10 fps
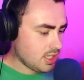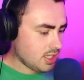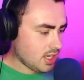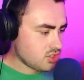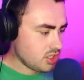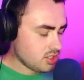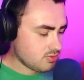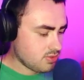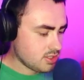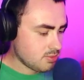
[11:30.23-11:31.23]
Occasionally it does
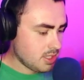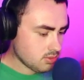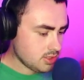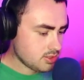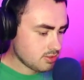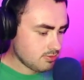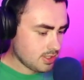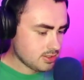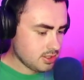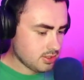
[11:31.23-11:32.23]
freeze a bit. This is a
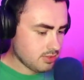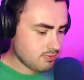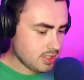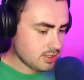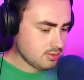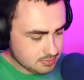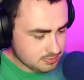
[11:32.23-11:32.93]
fancy looking vehicle.